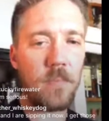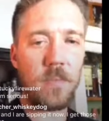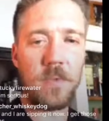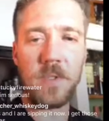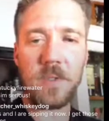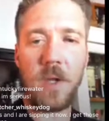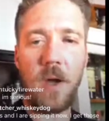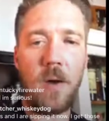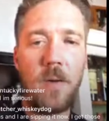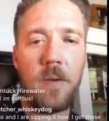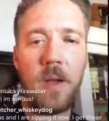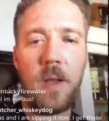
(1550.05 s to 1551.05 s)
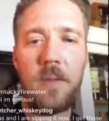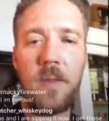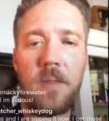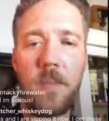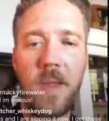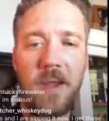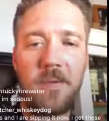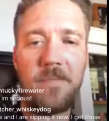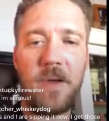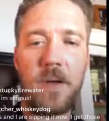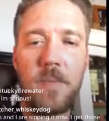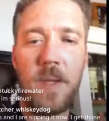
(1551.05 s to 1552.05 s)
Just go. And then they're making
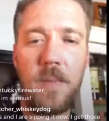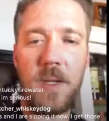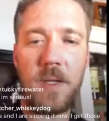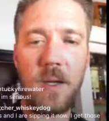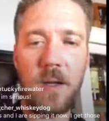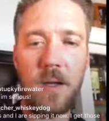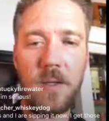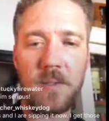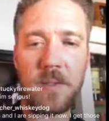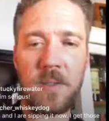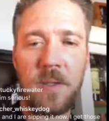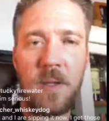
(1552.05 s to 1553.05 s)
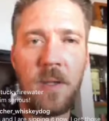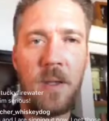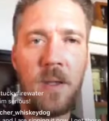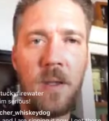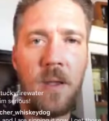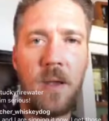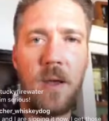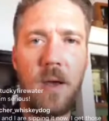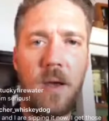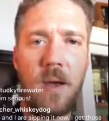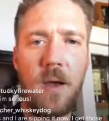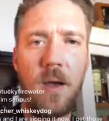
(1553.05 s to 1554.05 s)
fun of me because
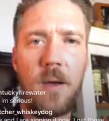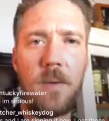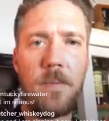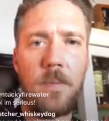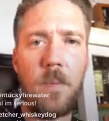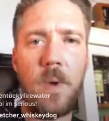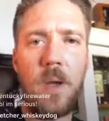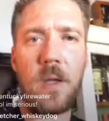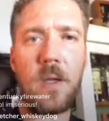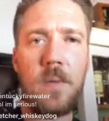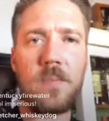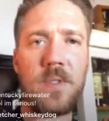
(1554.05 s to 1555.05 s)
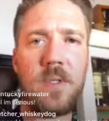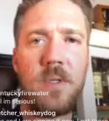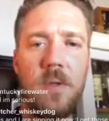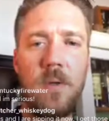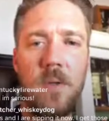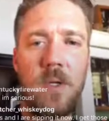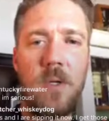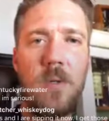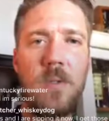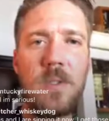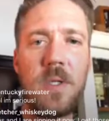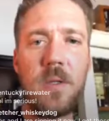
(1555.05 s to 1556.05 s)
when it comes to
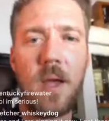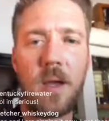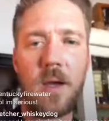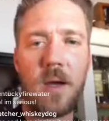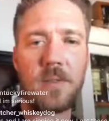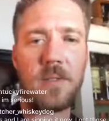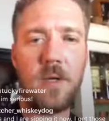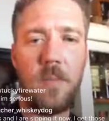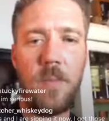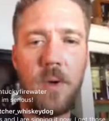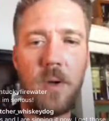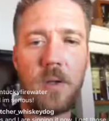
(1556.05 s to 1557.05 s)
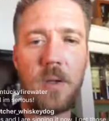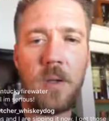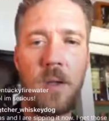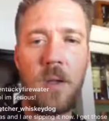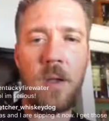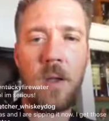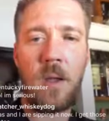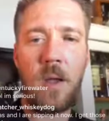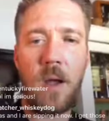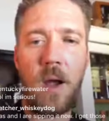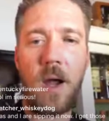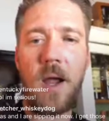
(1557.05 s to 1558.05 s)
using that cocktail book,
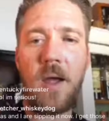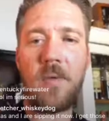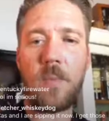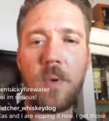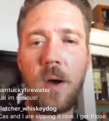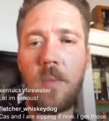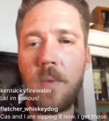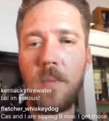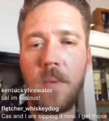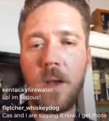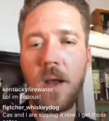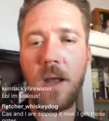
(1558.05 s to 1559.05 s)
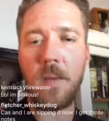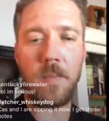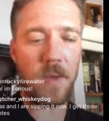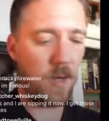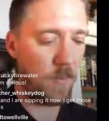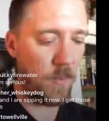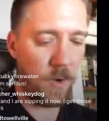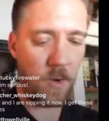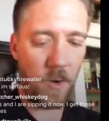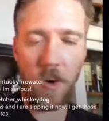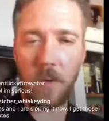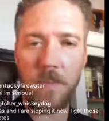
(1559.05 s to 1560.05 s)
I have a problem, and I
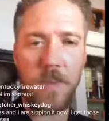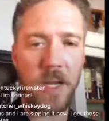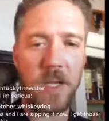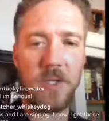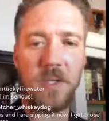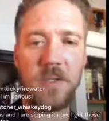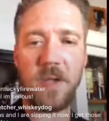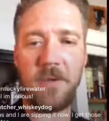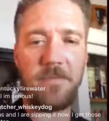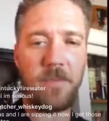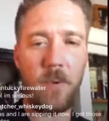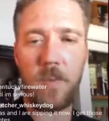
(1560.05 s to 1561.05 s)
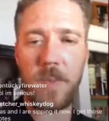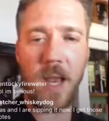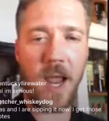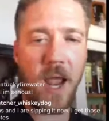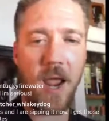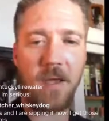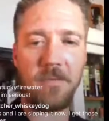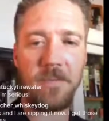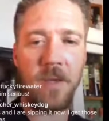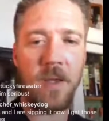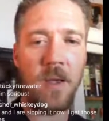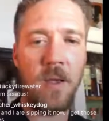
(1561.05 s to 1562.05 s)
earmark all the pages. I fold them in half.
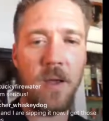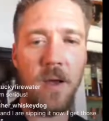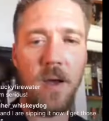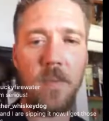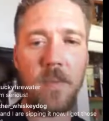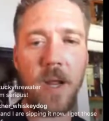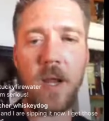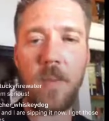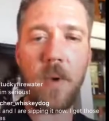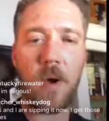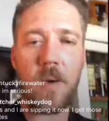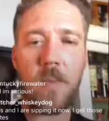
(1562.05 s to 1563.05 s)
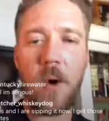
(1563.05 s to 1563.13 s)
I earmark them